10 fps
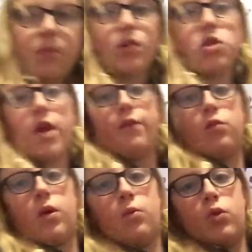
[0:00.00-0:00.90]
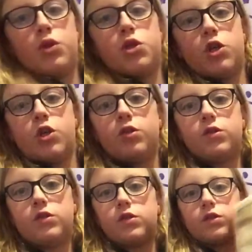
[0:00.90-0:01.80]
much everyone would
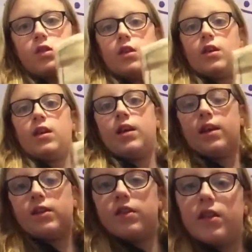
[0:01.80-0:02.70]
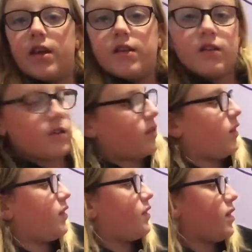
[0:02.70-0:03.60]
use is this.
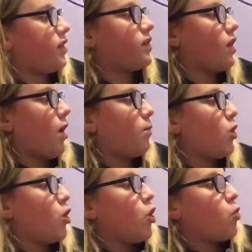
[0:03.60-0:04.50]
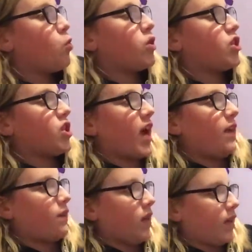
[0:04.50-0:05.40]
This is wood
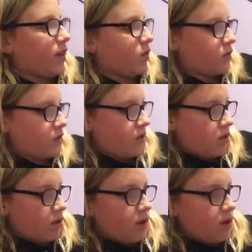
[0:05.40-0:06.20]
shavings.